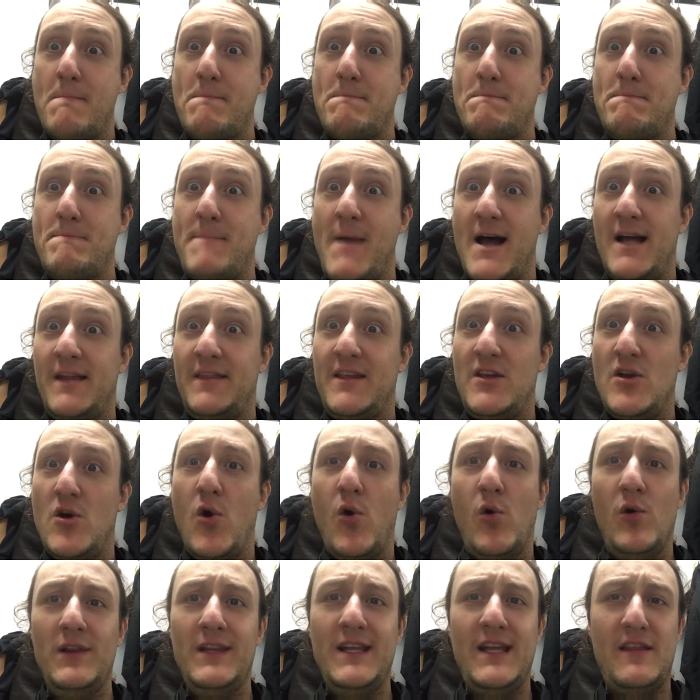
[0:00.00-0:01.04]
But the
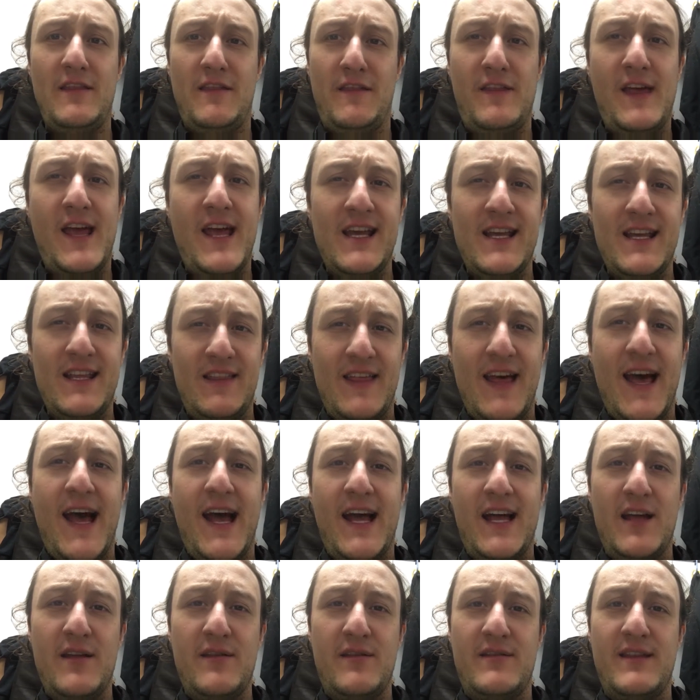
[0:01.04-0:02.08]
only thing
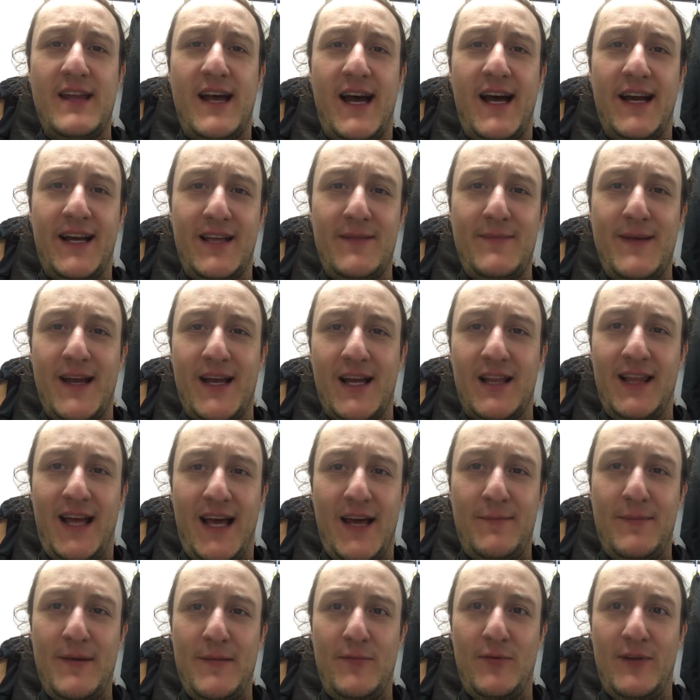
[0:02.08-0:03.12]
that is not going to make a lot
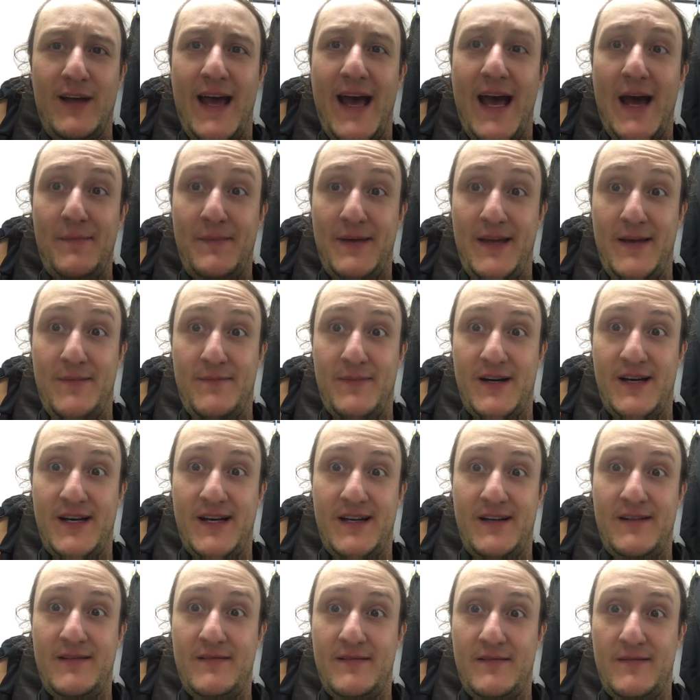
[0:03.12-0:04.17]
of people happy, but
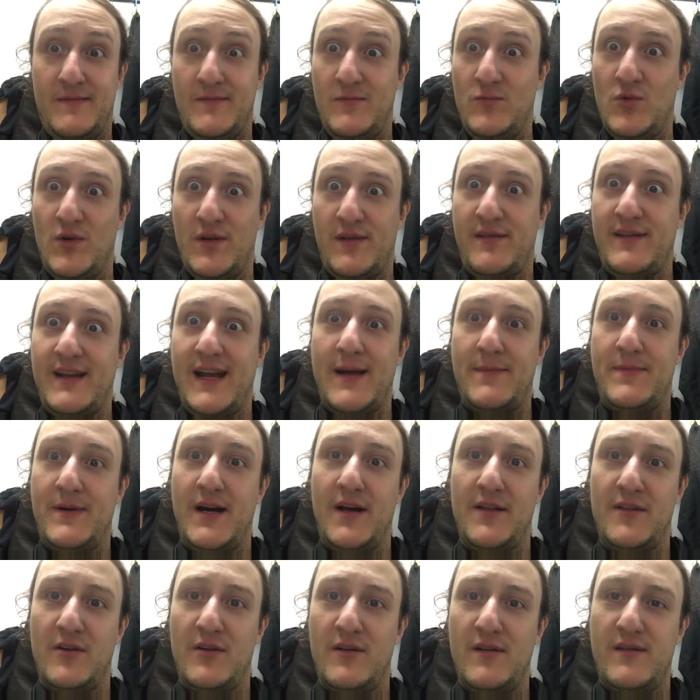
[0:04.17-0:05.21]
won't stop
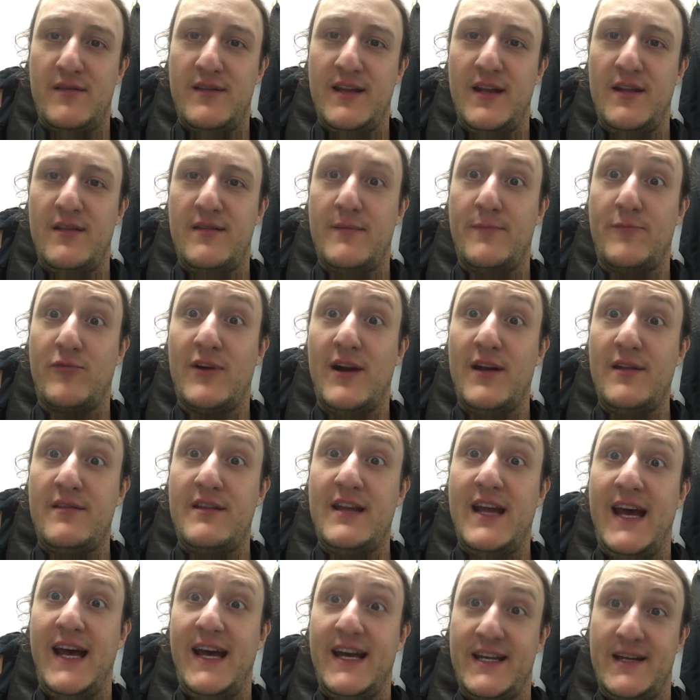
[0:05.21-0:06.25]
others, is the price
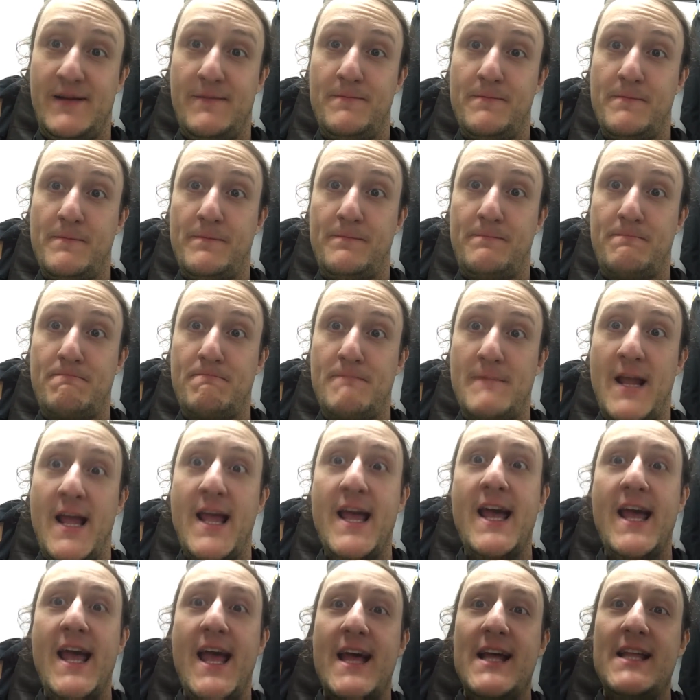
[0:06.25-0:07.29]
tag.
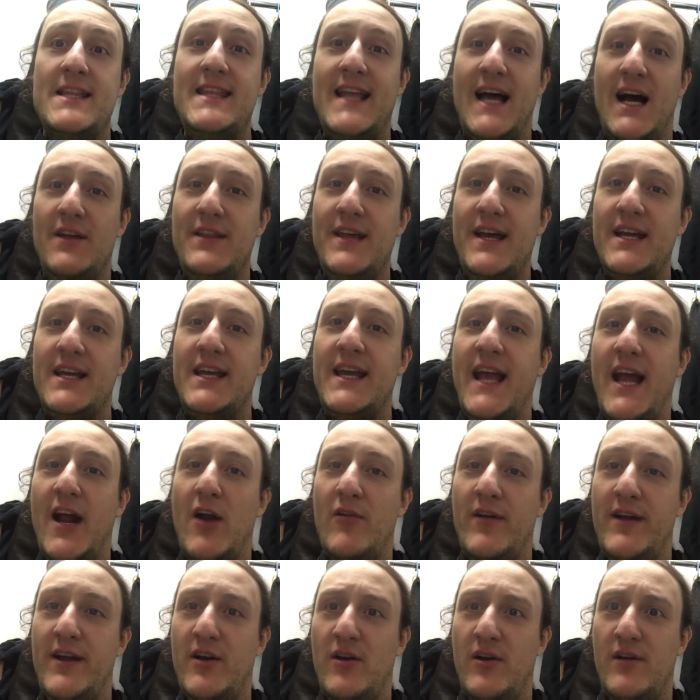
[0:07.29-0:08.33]
Now that
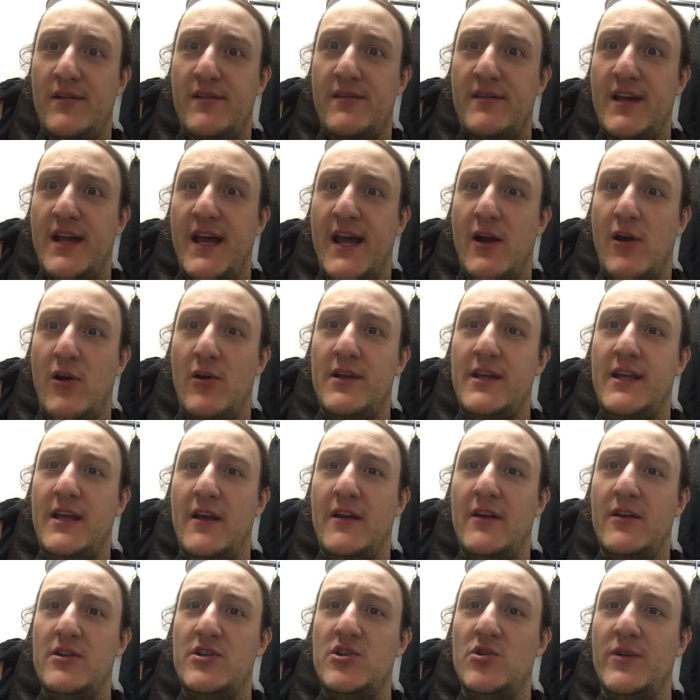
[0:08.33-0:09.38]
carriers are
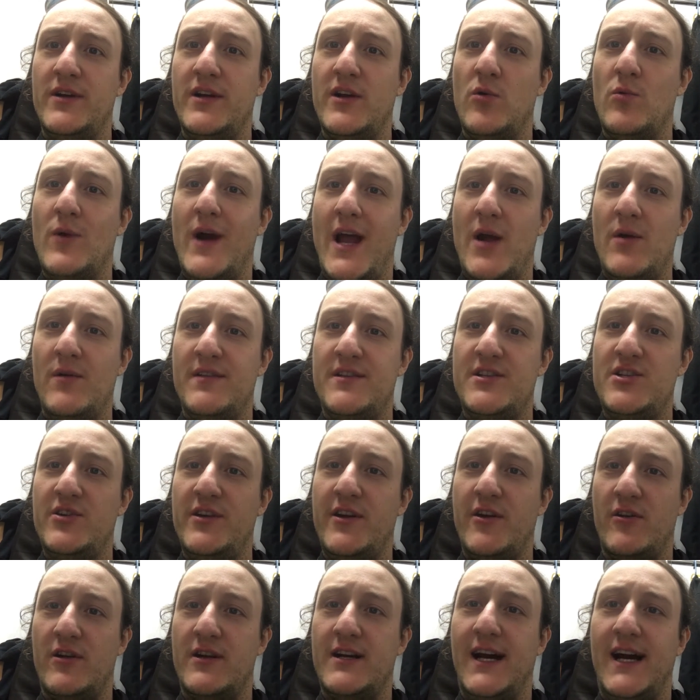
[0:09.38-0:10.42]
doing away with
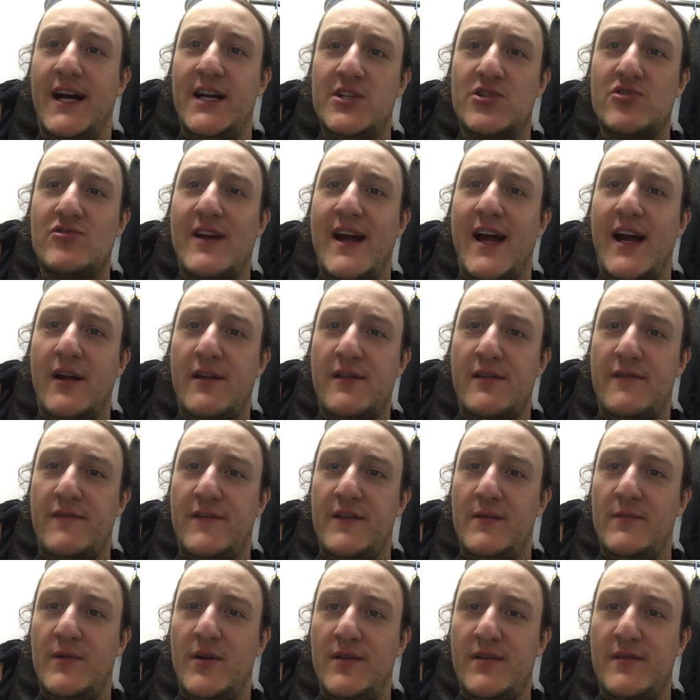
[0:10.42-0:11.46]
2-year contracts for the
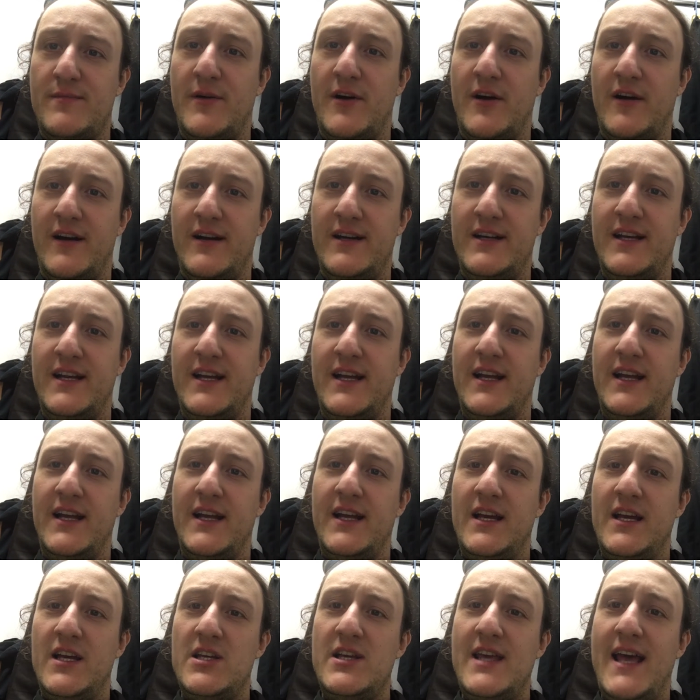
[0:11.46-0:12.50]
most part,
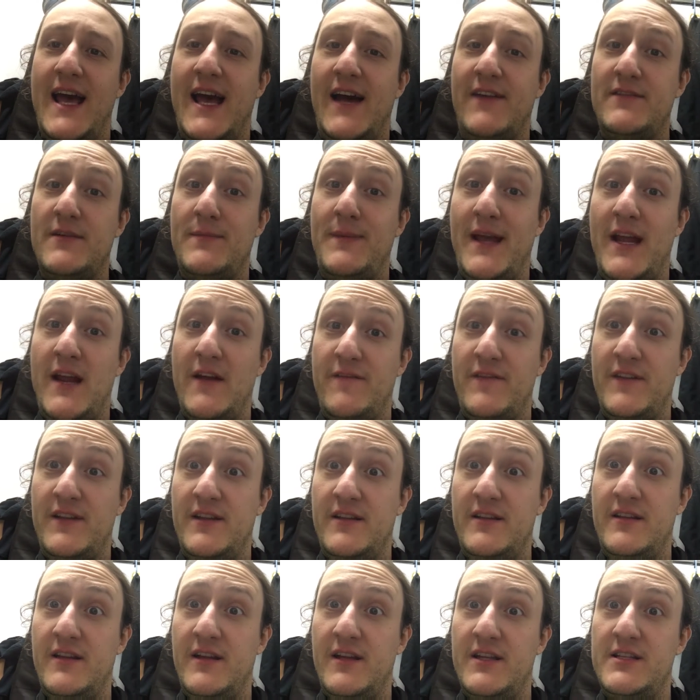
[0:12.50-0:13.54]
you have to pay for
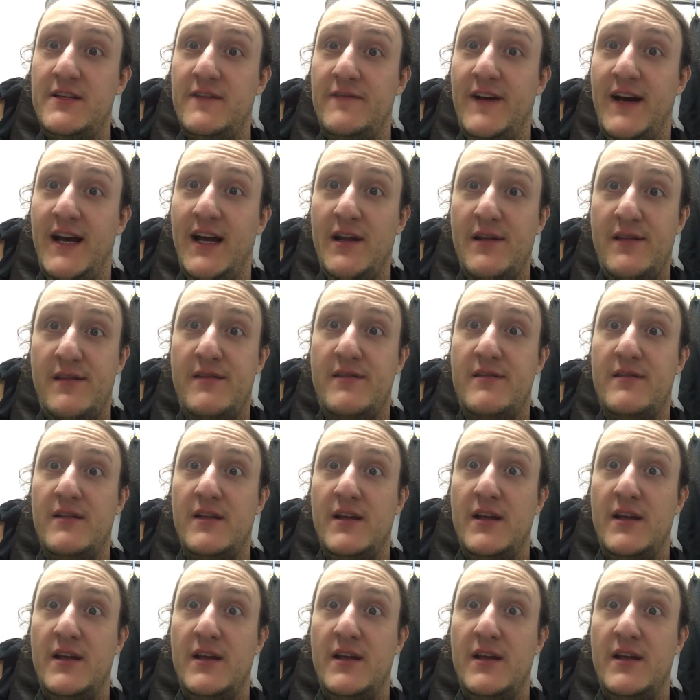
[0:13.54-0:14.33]
the device